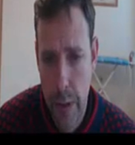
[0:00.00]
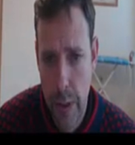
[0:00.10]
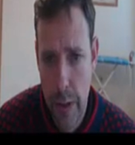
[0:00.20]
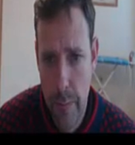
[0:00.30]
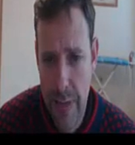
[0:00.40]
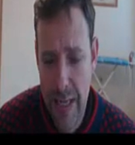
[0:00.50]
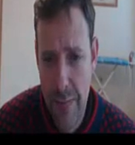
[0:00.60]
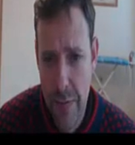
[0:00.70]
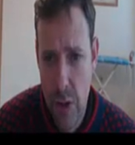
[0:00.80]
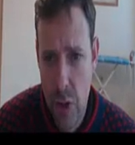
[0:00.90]
Okay, the
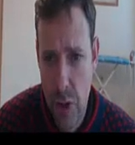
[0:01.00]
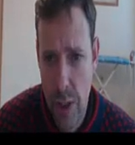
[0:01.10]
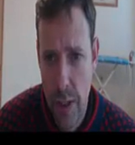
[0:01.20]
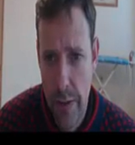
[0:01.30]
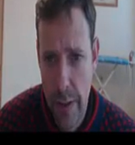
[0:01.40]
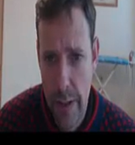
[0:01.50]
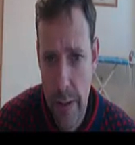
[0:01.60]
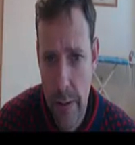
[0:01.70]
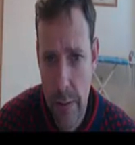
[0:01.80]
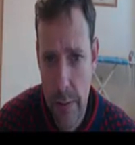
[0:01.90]
main features are
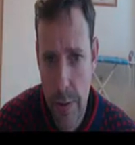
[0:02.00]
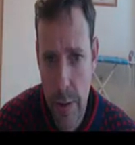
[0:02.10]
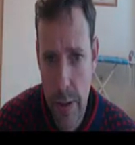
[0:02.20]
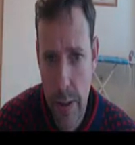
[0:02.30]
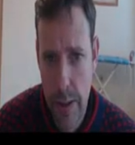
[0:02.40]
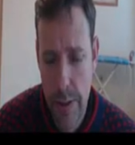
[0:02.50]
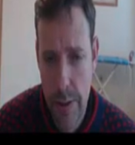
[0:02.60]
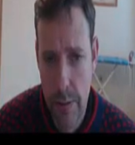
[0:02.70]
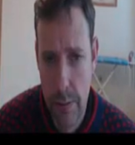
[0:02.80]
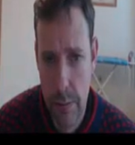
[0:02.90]
that. So
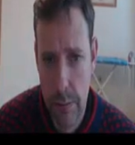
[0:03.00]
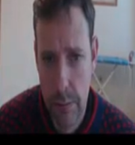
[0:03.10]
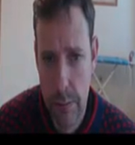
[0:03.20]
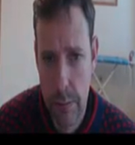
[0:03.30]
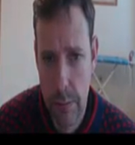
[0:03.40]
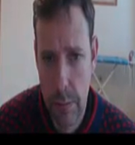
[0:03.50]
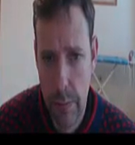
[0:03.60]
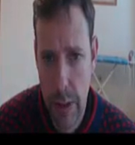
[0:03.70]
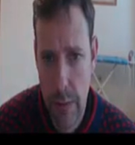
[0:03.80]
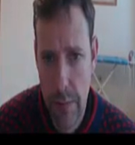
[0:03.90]
that's
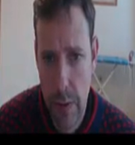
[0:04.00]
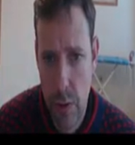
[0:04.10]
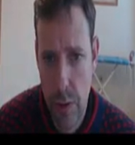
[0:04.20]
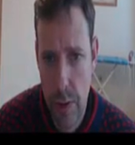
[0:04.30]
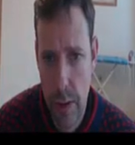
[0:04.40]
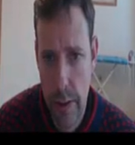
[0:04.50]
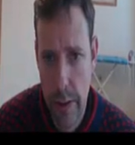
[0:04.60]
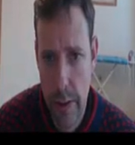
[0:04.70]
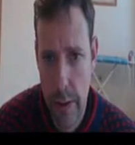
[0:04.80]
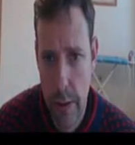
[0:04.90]
the main features are
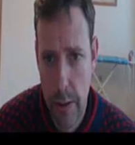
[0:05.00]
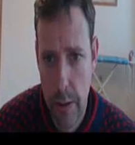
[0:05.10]
that.